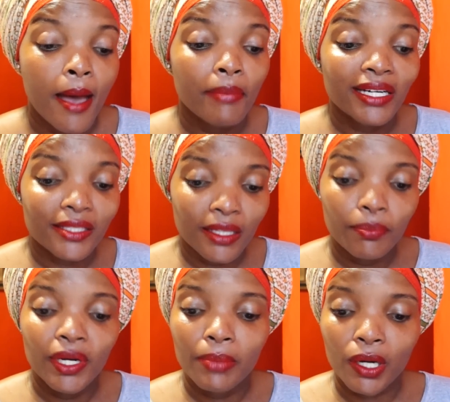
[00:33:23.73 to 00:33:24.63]
But
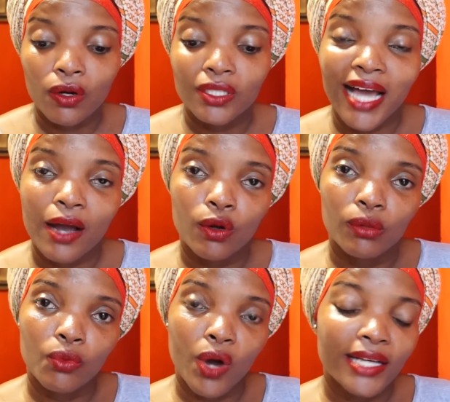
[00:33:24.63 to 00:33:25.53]
simply because Uncle
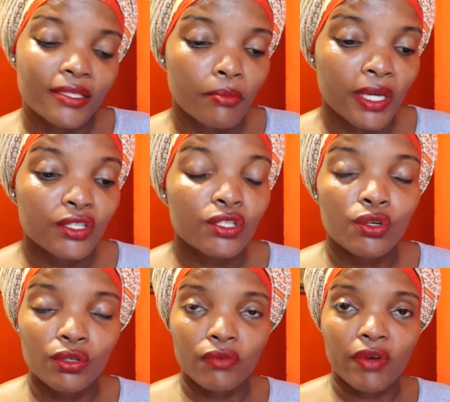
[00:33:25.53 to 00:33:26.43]
Mo has
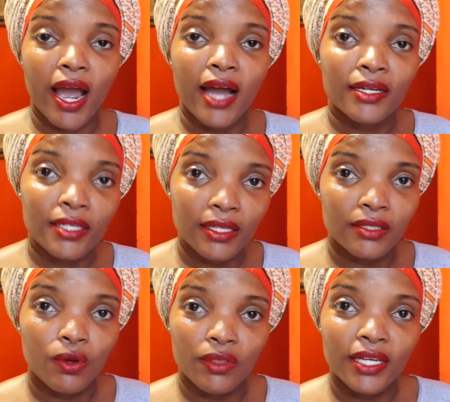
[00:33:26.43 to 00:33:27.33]
mentioned
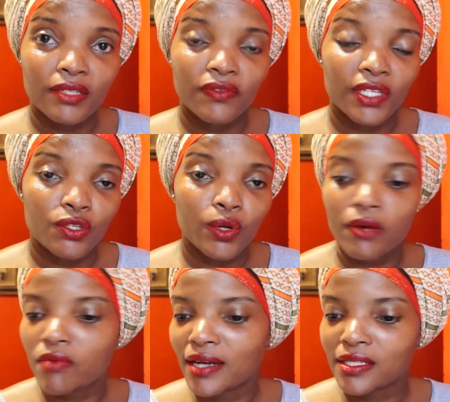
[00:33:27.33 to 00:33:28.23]
reactors on that video, he
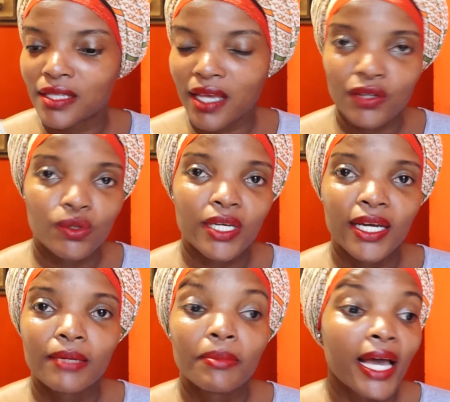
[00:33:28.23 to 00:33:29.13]
runs there to tell
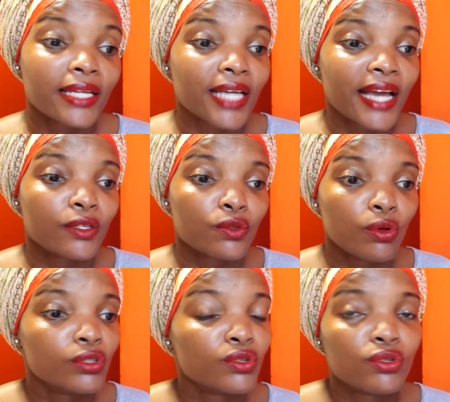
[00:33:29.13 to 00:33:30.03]
him that I
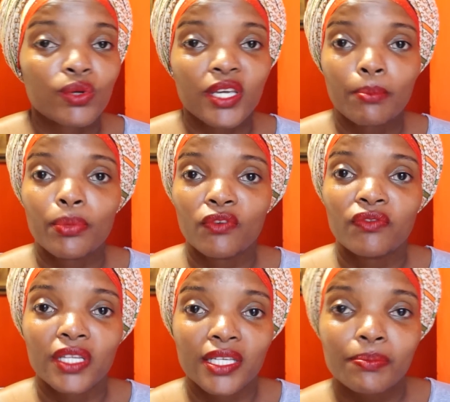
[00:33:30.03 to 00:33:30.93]
told you to keep
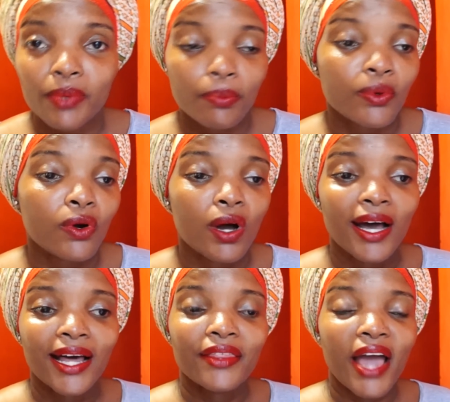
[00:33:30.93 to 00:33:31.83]
off these people.
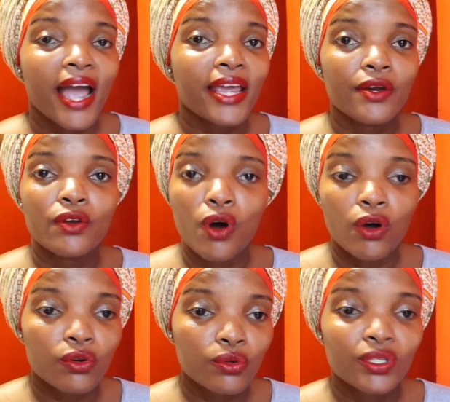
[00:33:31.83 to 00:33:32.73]
They are in
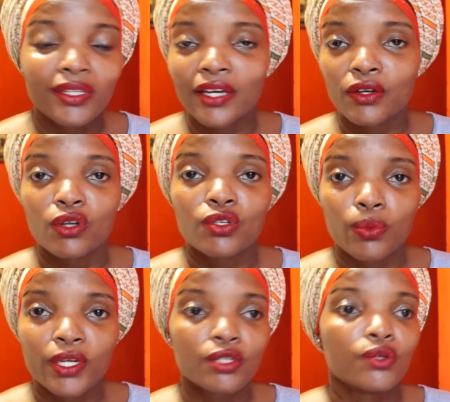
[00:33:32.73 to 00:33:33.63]
no good. They don't
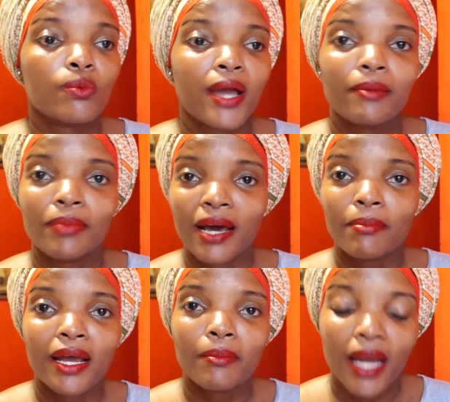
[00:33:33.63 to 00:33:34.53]
wish you well, blah,
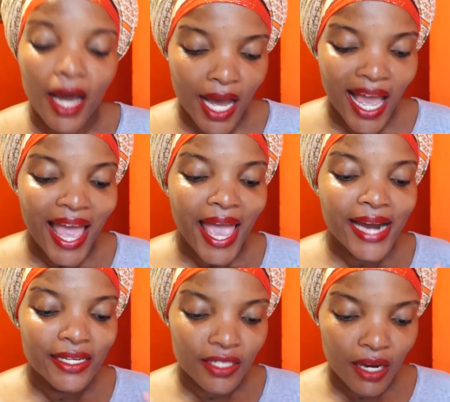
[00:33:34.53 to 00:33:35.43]
blah, blah
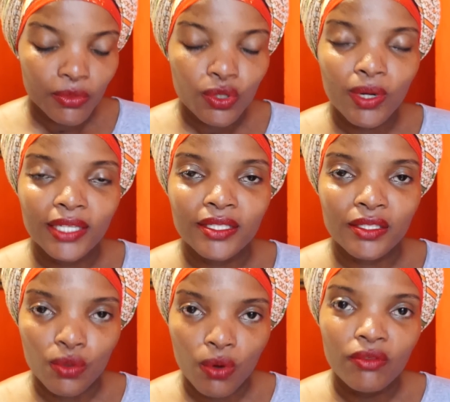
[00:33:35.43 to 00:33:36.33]
and Jam Tours
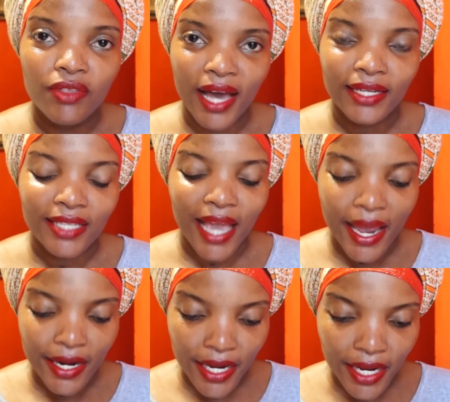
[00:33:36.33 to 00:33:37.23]
saw that
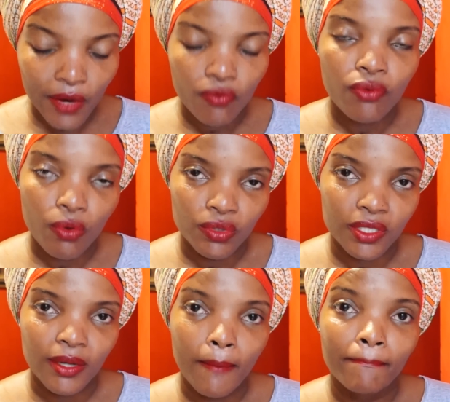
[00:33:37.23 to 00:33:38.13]
and he wrote
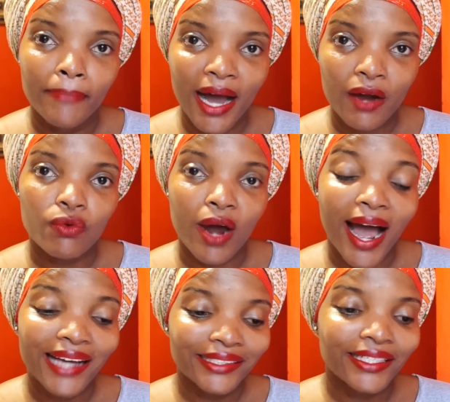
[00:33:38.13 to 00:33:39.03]
Marwa
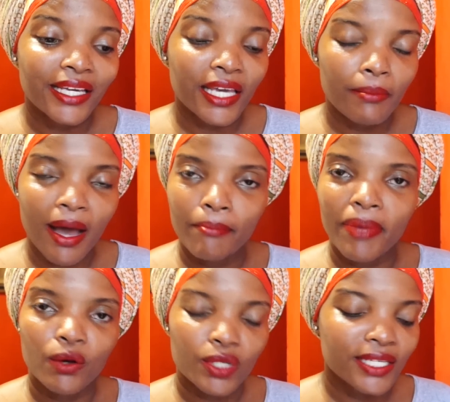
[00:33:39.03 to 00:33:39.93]
asking him
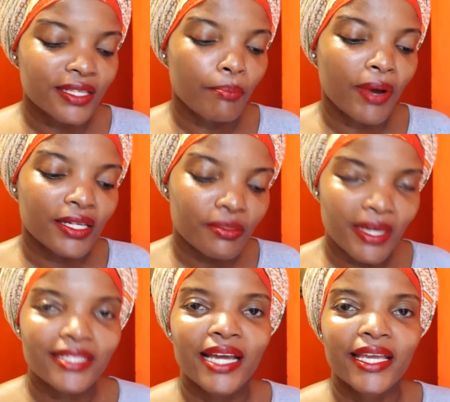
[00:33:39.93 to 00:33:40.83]
about his
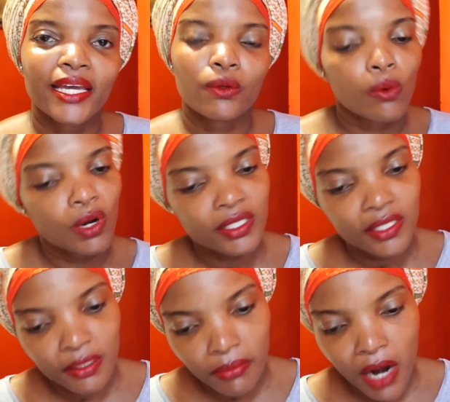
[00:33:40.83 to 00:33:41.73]
apartment again what
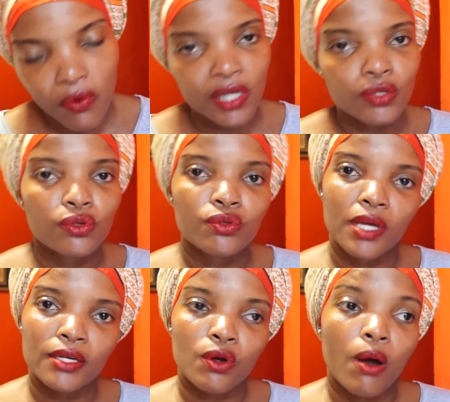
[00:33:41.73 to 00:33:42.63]
did Marwa do to
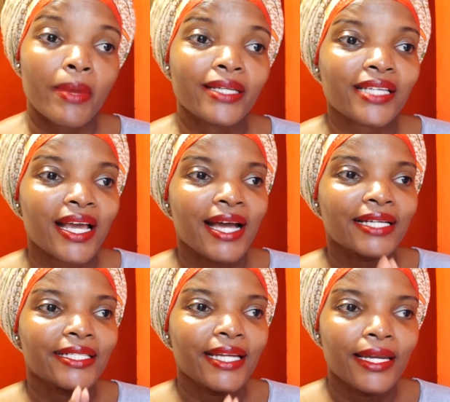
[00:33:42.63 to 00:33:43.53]
that comment
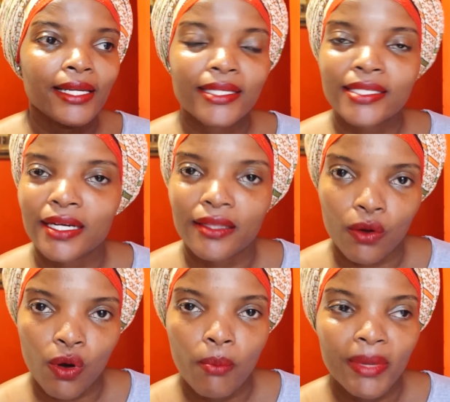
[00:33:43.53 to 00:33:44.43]
deleted the
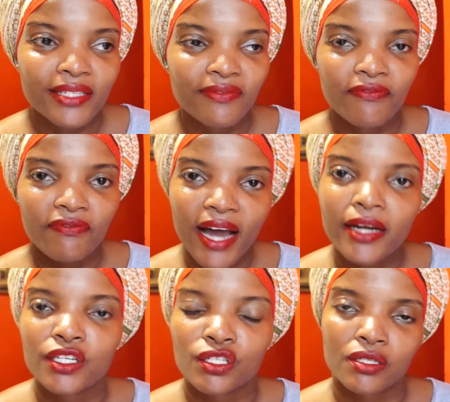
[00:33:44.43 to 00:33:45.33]
comment
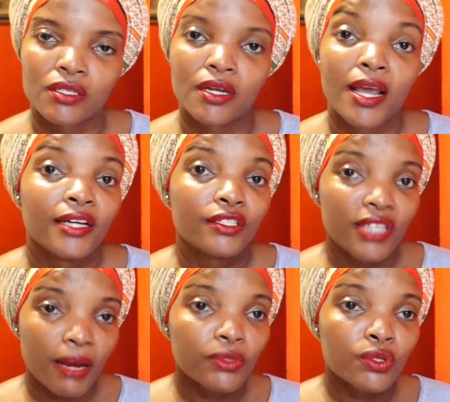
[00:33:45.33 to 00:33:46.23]
vanished
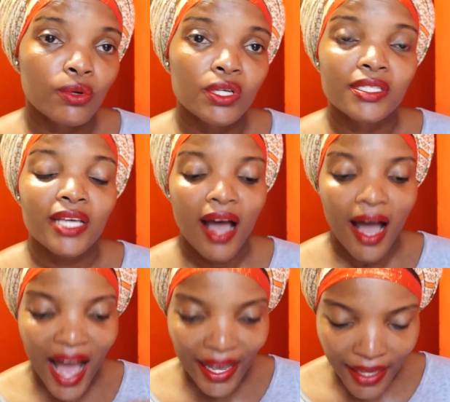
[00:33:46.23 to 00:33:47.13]
Jam Tours
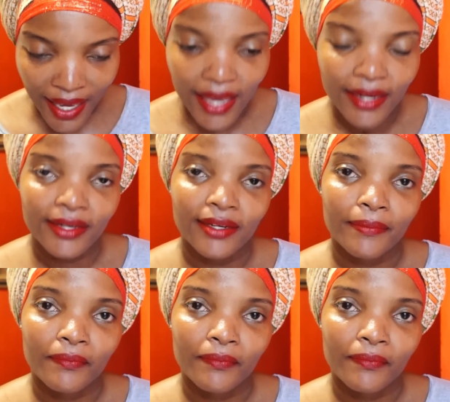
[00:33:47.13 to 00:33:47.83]
again